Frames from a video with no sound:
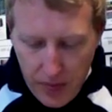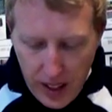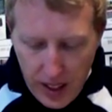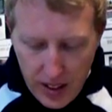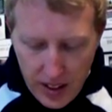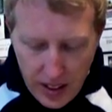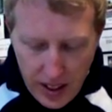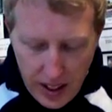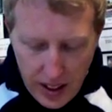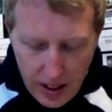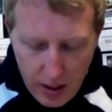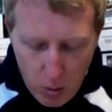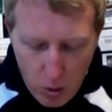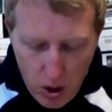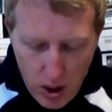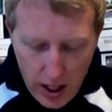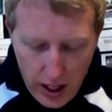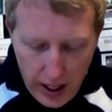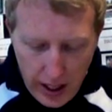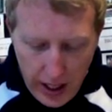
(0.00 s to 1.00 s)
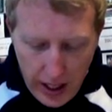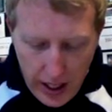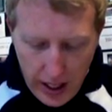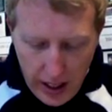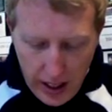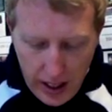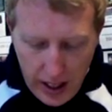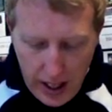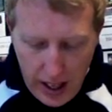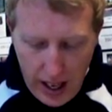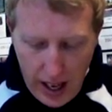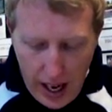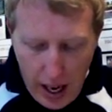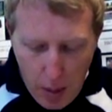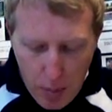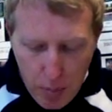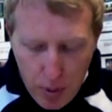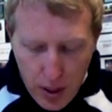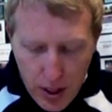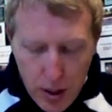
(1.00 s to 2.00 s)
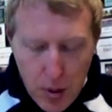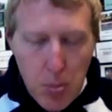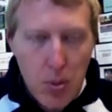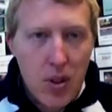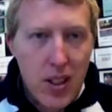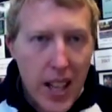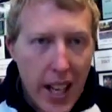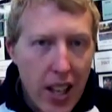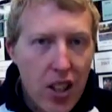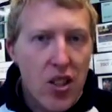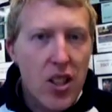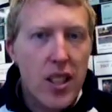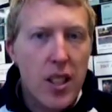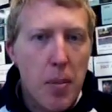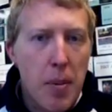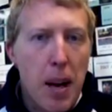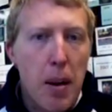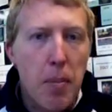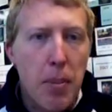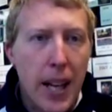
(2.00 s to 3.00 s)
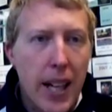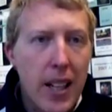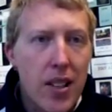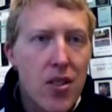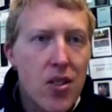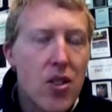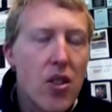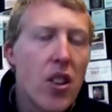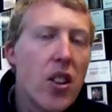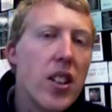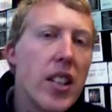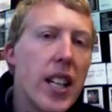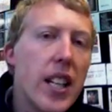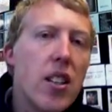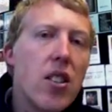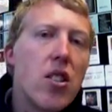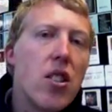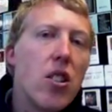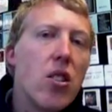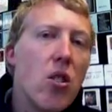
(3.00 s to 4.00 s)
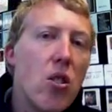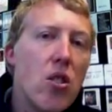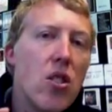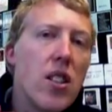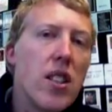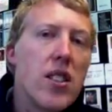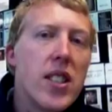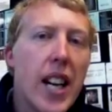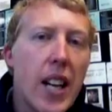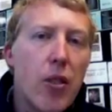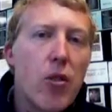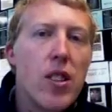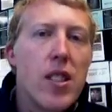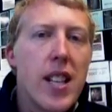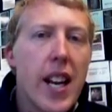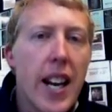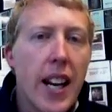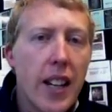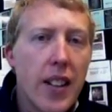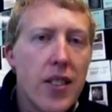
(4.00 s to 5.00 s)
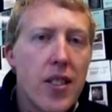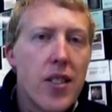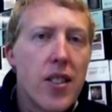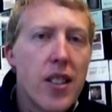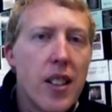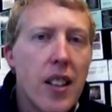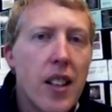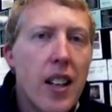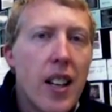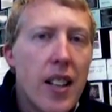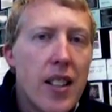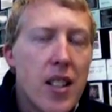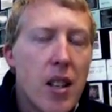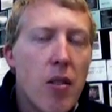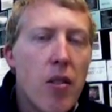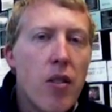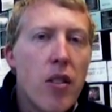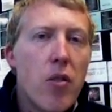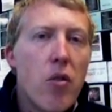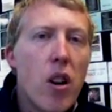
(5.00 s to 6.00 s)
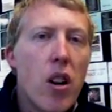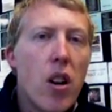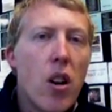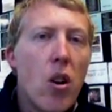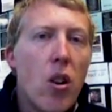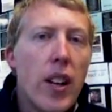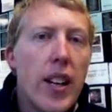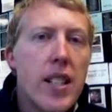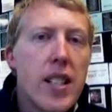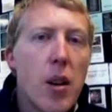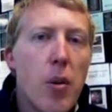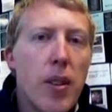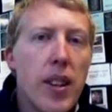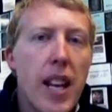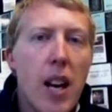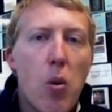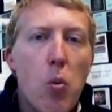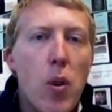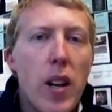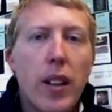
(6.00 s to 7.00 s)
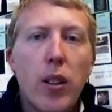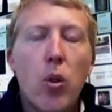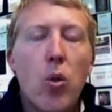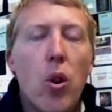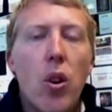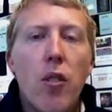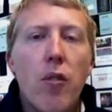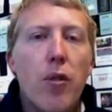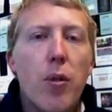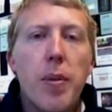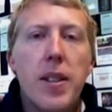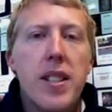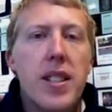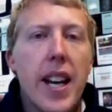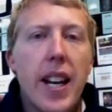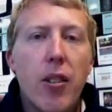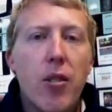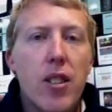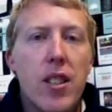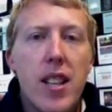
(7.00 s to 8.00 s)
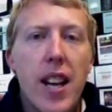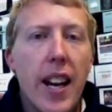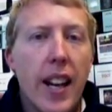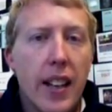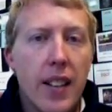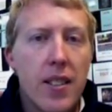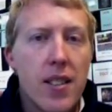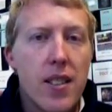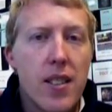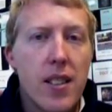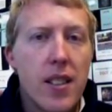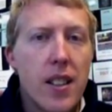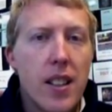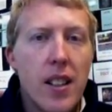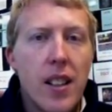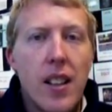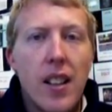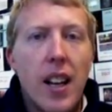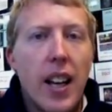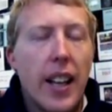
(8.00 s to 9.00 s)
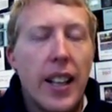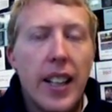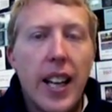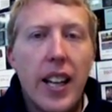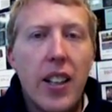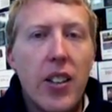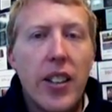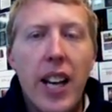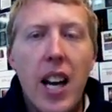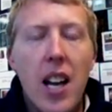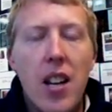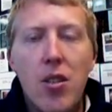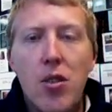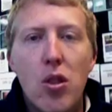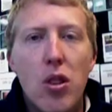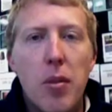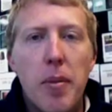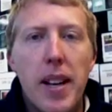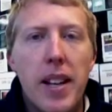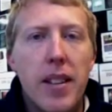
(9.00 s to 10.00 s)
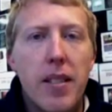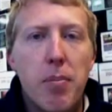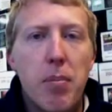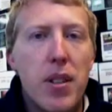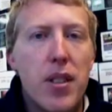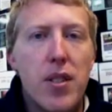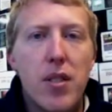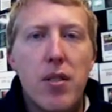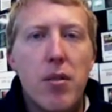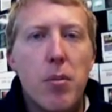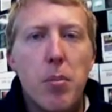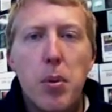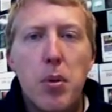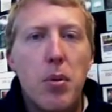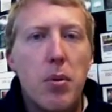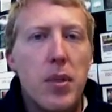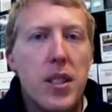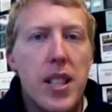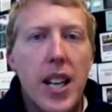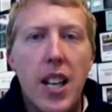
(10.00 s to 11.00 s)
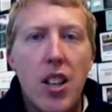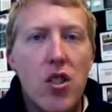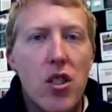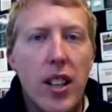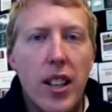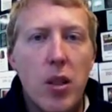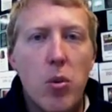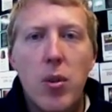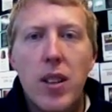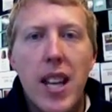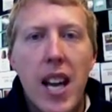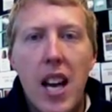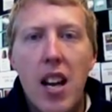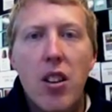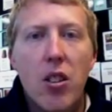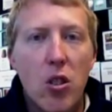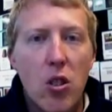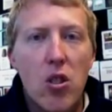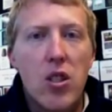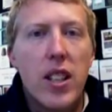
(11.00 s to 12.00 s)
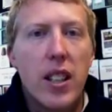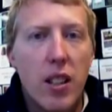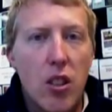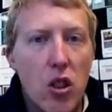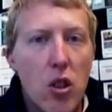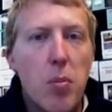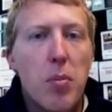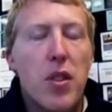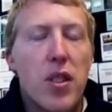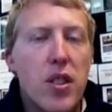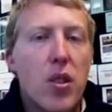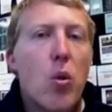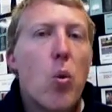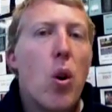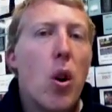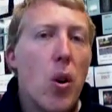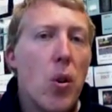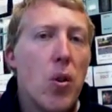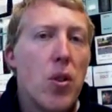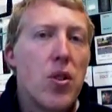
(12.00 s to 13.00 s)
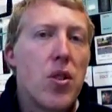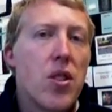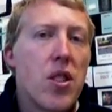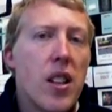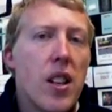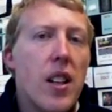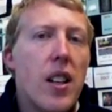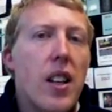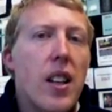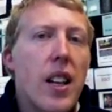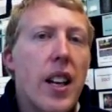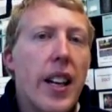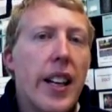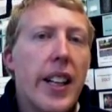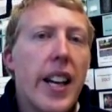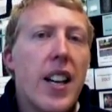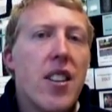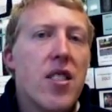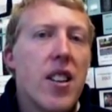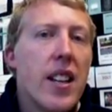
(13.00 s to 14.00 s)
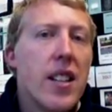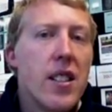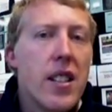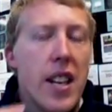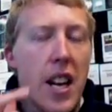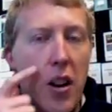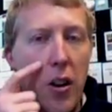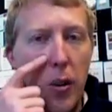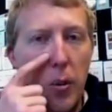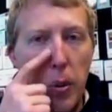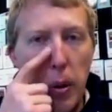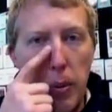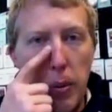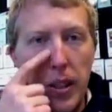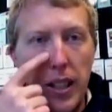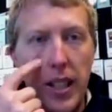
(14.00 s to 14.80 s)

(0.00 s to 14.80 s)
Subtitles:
let's get the wording here, principal teachings about peace, so you needed to use the sacred text. Some of you wrote a whole essay without one quote from a sacred text. Okay, you can't talk about the principal teachings without using numerous quotes. Okay, so that's an area where we